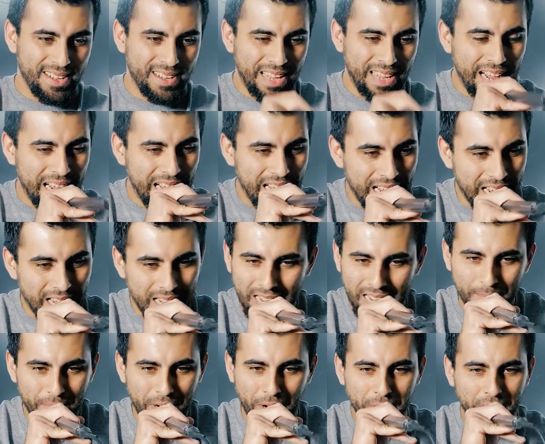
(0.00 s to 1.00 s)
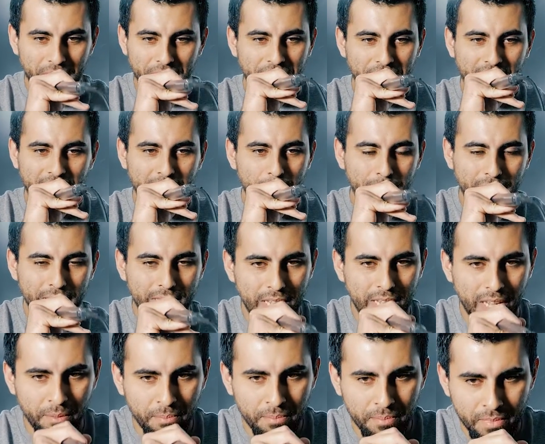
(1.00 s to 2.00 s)
Uh, I'm not really thinking about
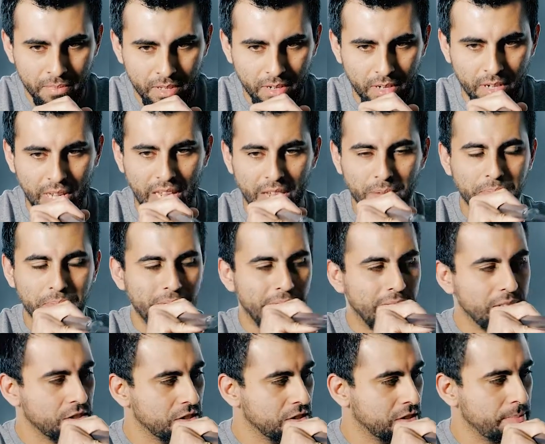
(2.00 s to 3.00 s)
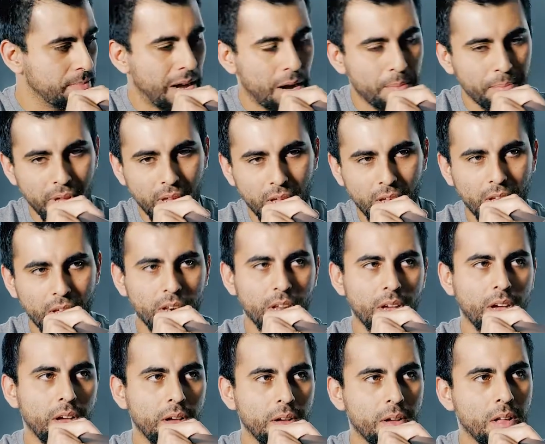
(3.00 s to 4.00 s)
them. The game plan's is about me and
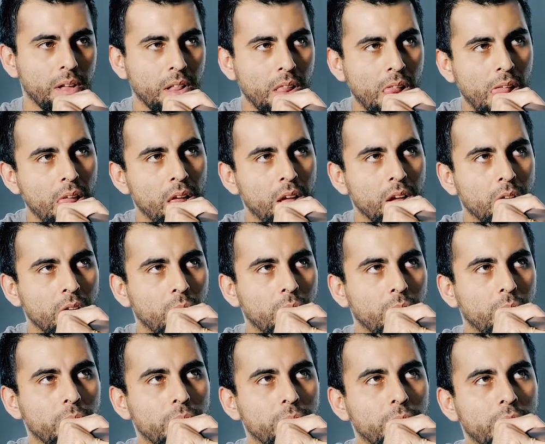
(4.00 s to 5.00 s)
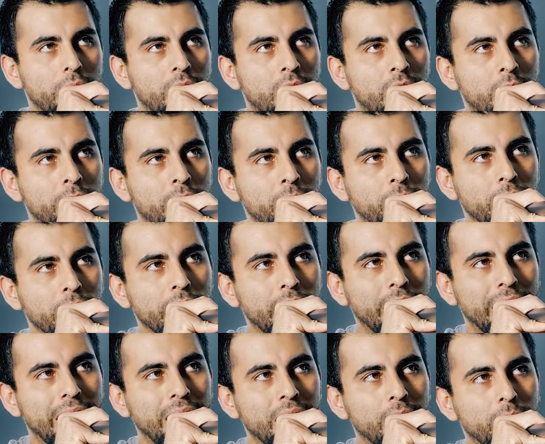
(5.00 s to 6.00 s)
uh, what, what we can come up with. I
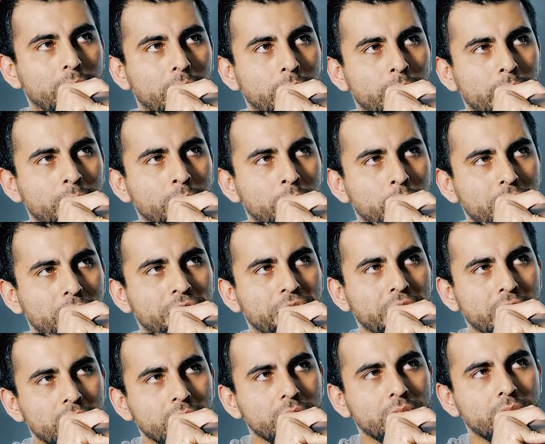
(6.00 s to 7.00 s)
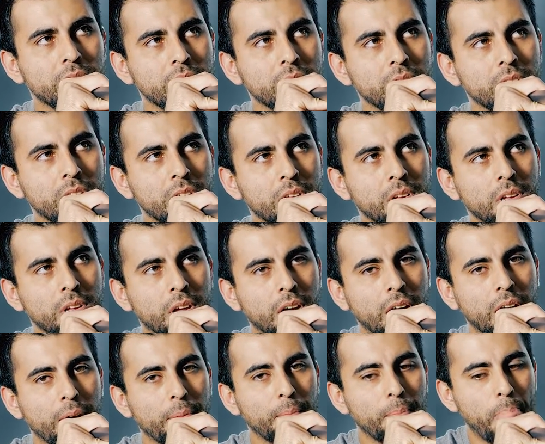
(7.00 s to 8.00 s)
got my man Buddha Fingers
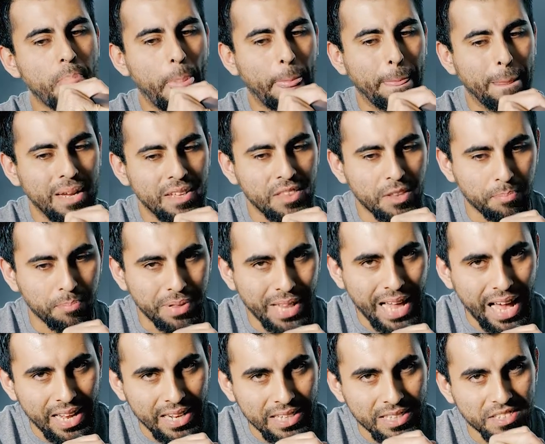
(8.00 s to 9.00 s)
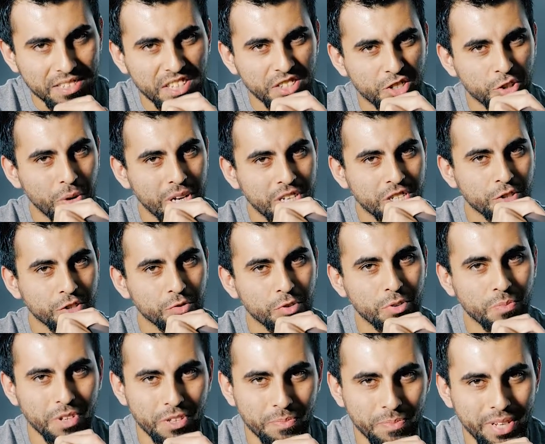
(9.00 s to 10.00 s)
um, in the plot in the situation
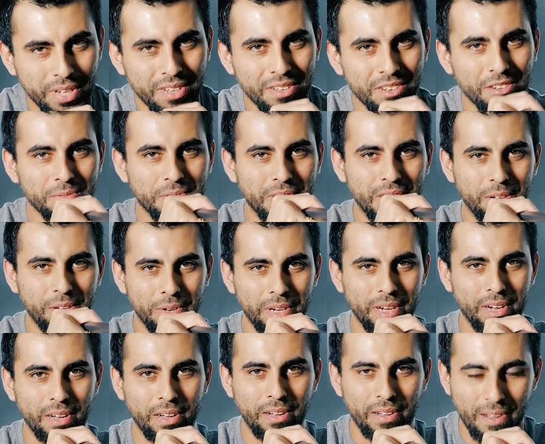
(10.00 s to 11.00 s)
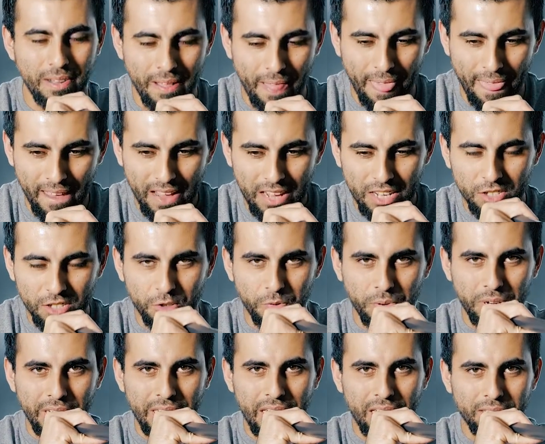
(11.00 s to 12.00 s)
room with me. You know what I'm saying? We uh,
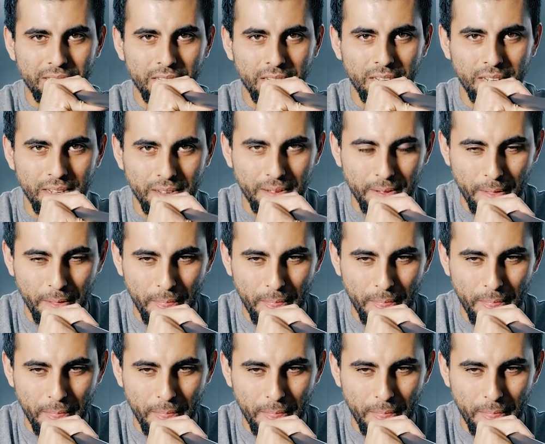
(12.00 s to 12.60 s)
tweaking out the